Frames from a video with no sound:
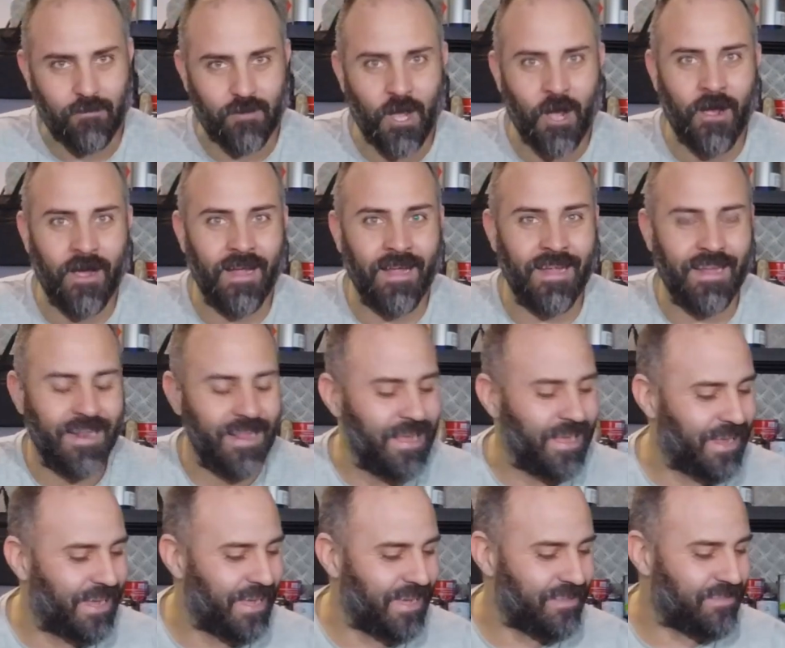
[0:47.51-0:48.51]
doing it
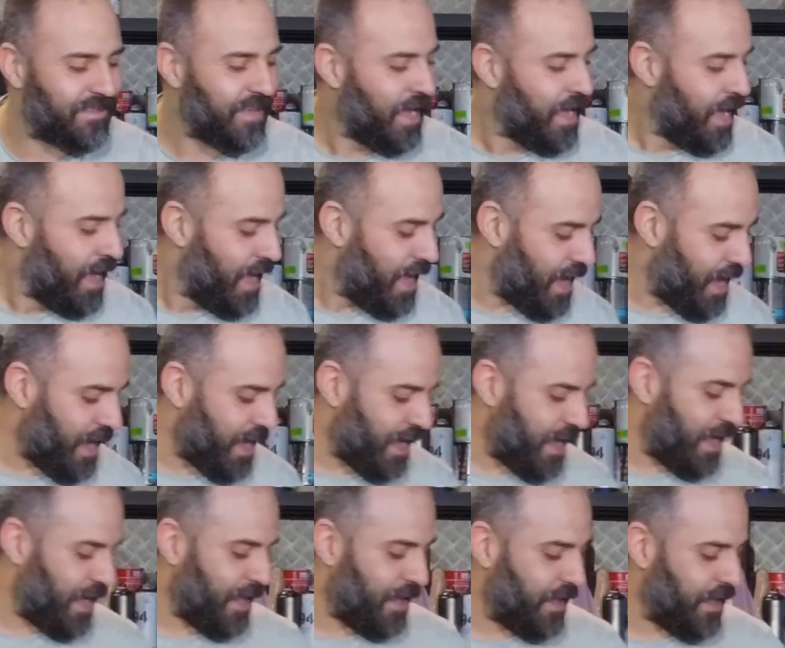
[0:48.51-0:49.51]
in case.
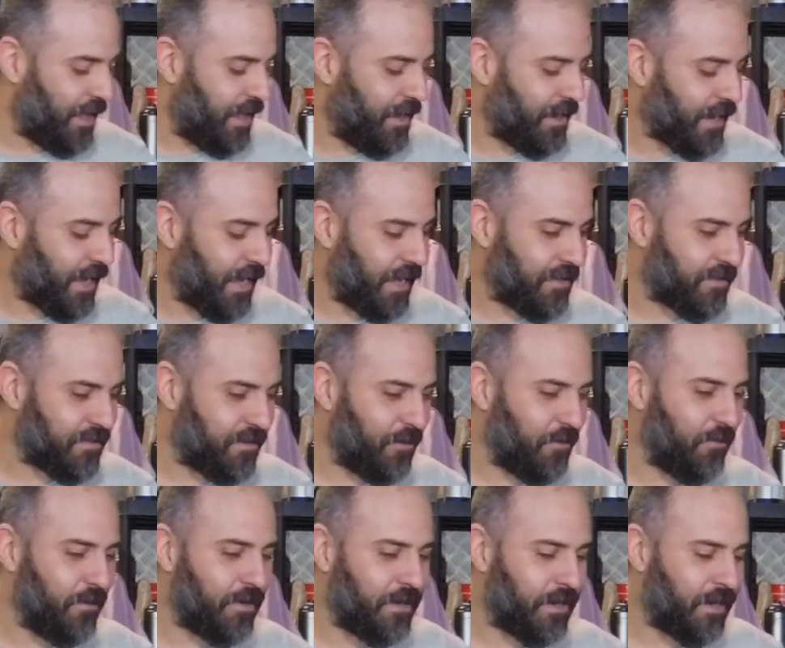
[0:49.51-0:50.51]
Uh, okay, so
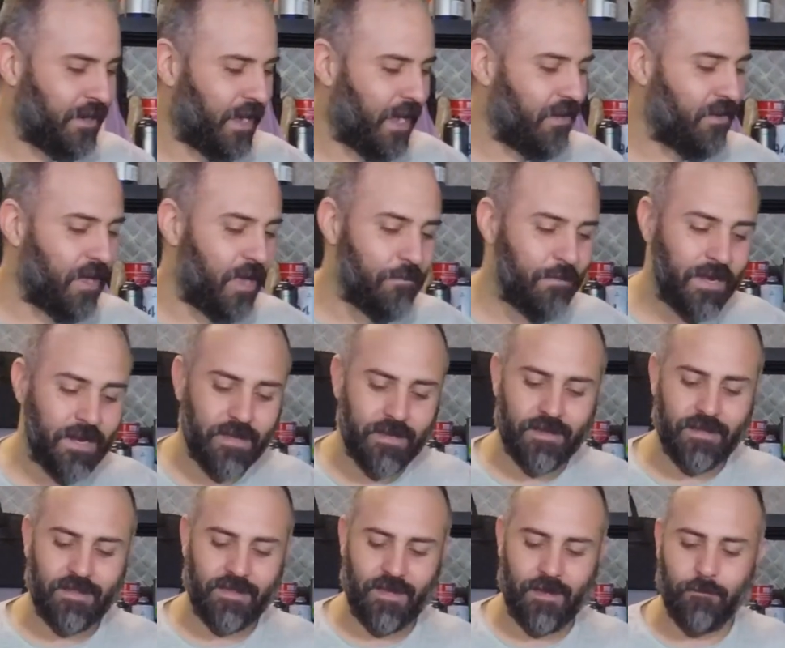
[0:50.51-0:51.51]
we're, I, I made
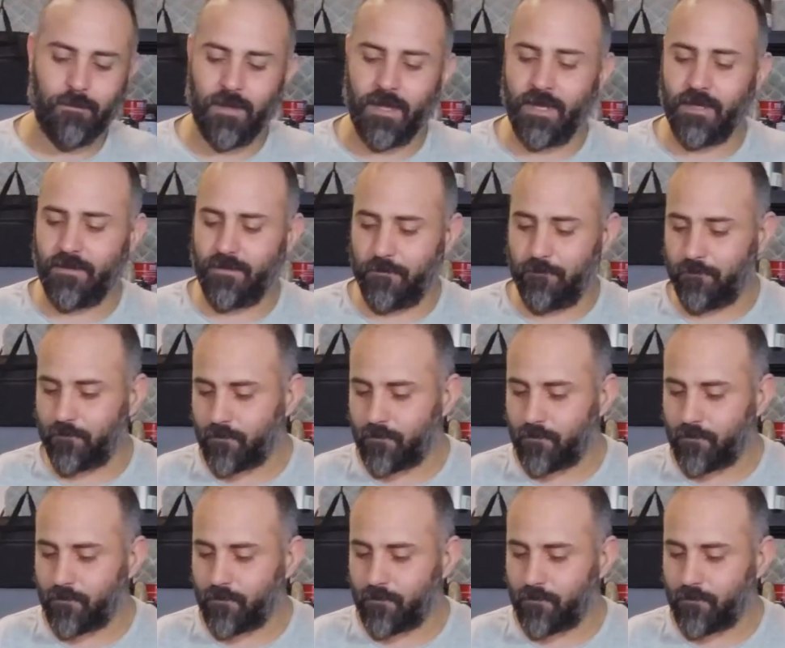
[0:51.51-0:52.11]
a template